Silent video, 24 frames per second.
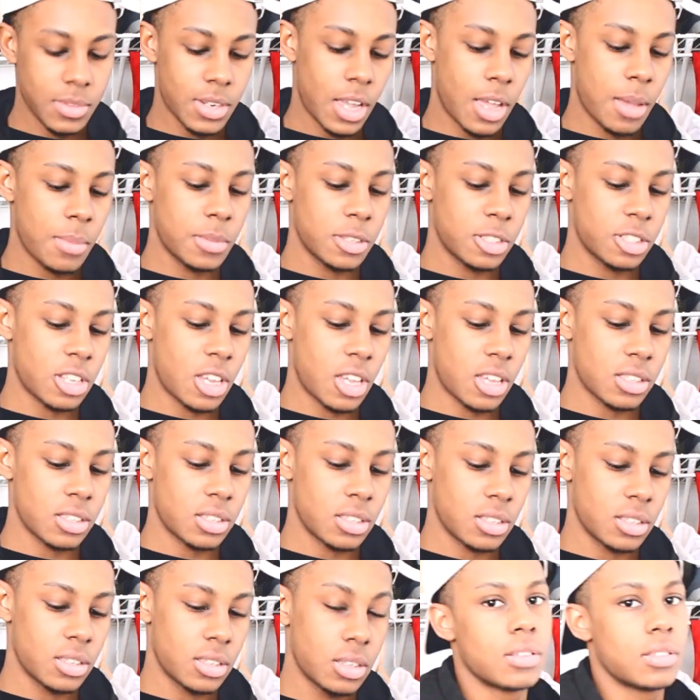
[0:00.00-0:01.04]
Diamond Jackson,
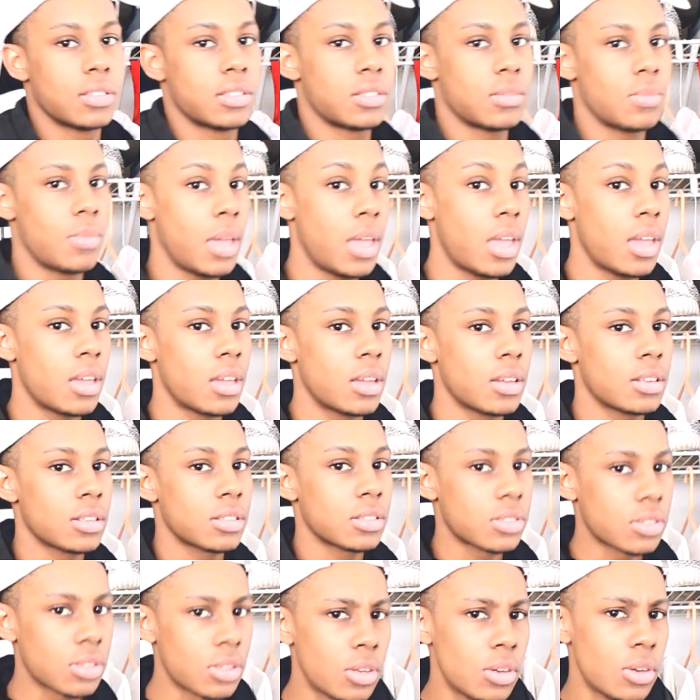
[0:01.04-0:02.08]
smash.
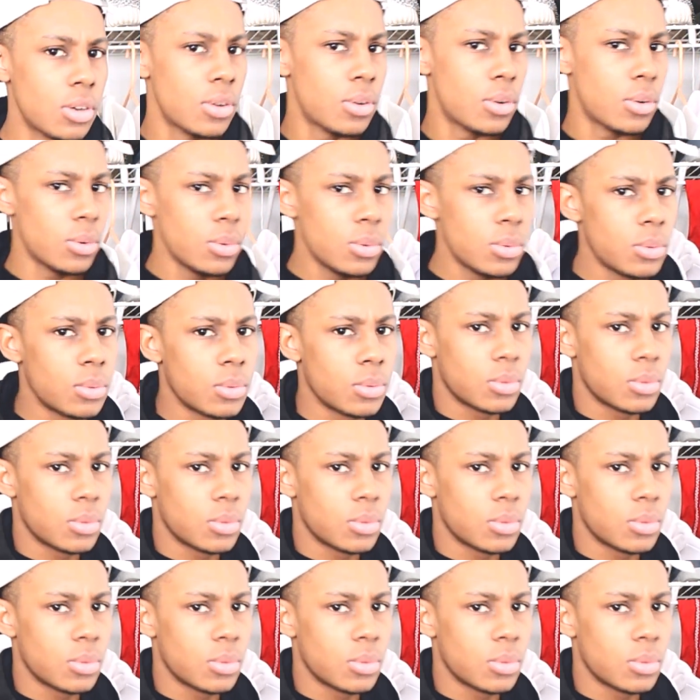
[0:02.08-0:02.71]
Ooh,